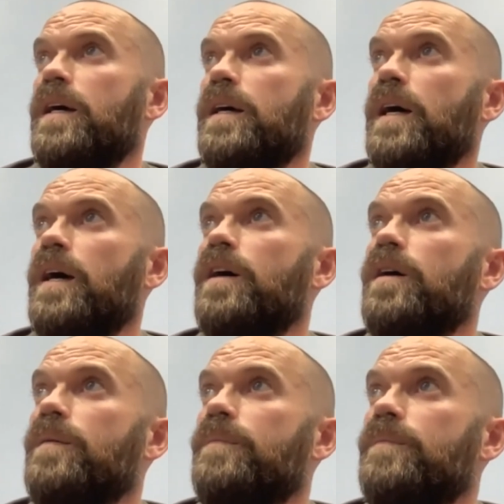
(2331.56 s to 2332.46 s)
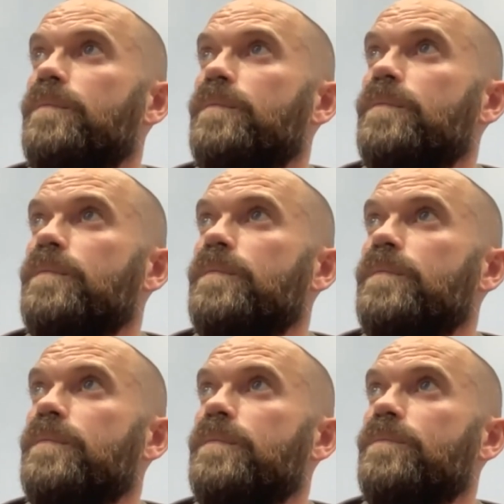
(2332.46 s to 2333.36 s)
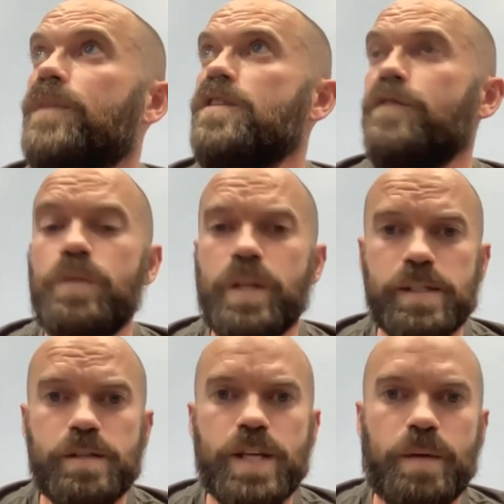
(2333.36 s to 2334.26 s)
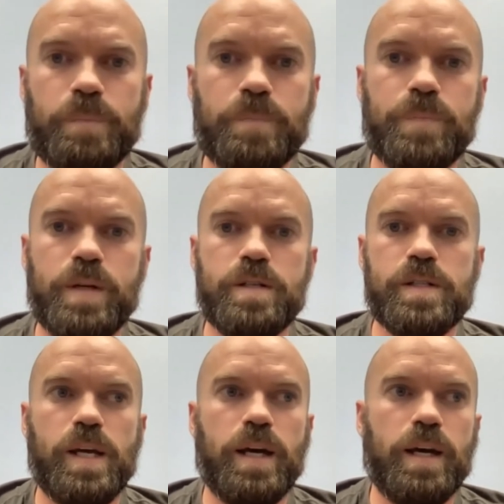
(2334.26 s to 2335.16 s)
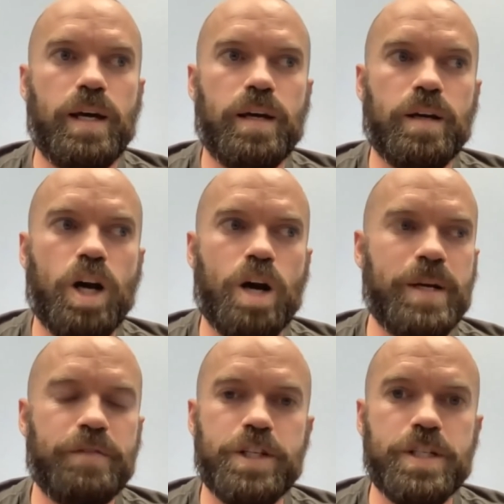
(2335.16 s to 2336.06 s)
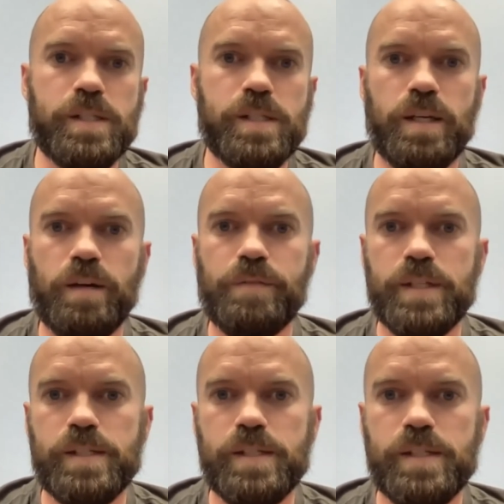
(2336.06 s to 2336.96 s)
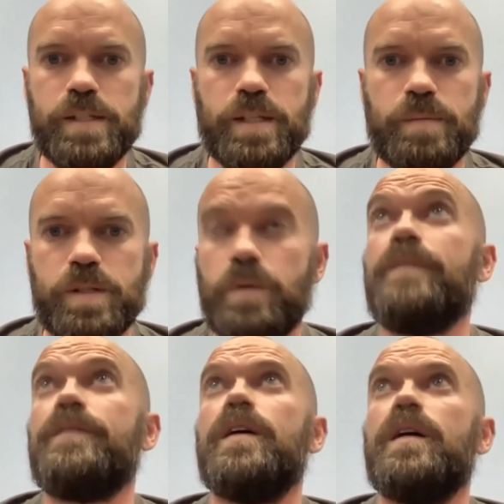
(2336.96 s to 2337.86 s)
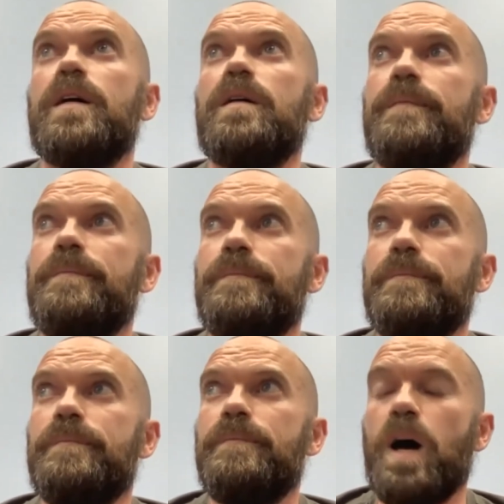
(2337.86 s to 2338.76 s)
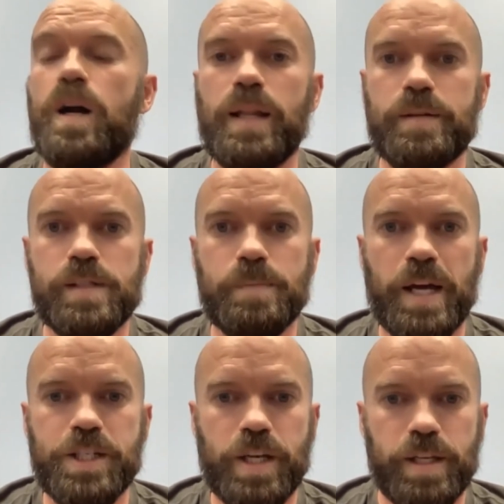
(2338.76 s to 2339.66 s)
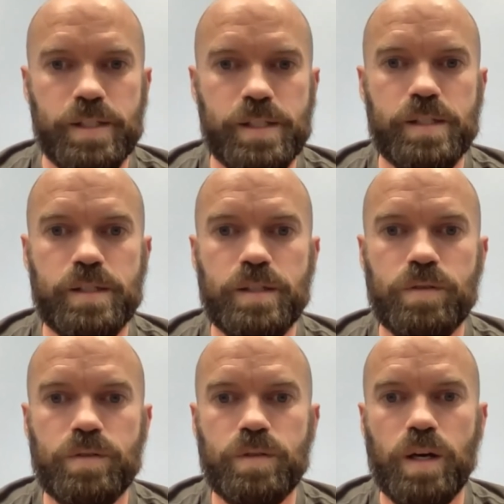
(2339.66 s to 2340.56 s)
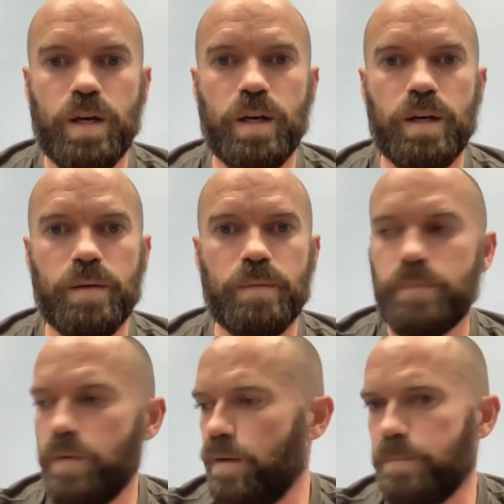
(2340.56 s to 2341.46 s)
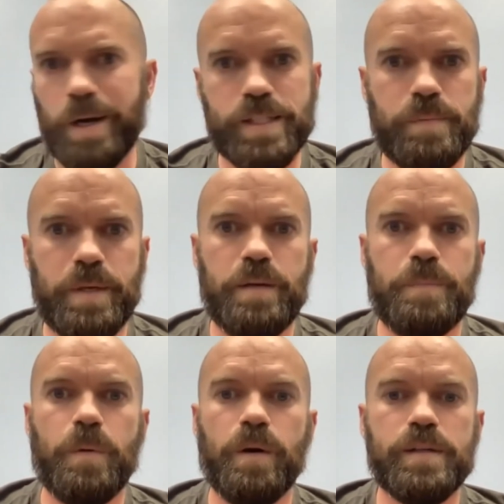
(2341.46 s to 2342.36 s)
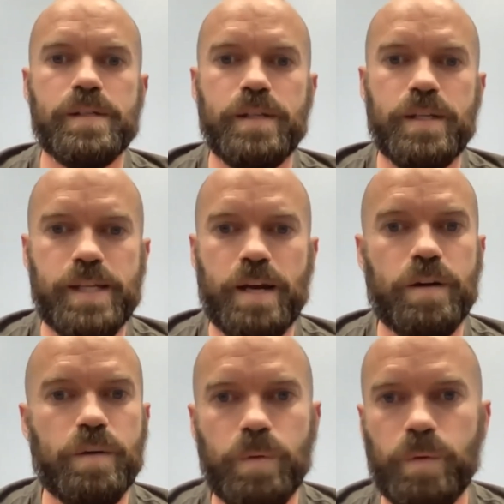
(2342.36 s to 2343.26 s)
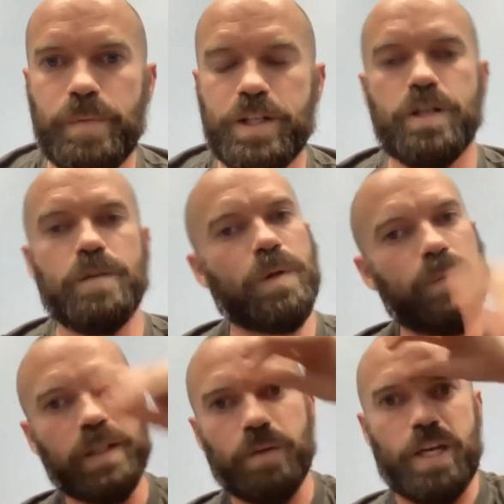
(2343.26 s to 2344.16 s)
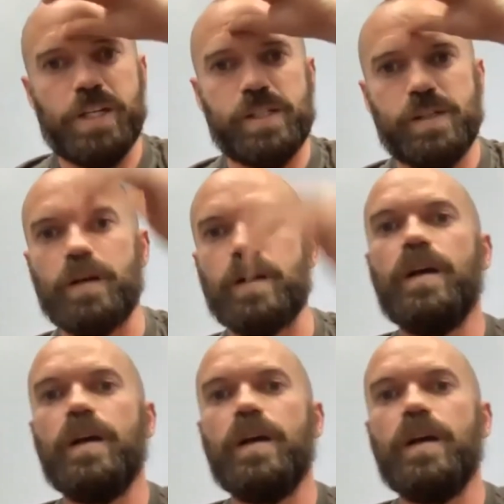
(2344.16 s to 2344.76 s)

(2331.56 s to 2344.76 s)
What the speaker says: a few things. There's carbon efficiency of the system. So you have to model out supply chains, proximity to ports, et cetera. We want to make sure deployment locations are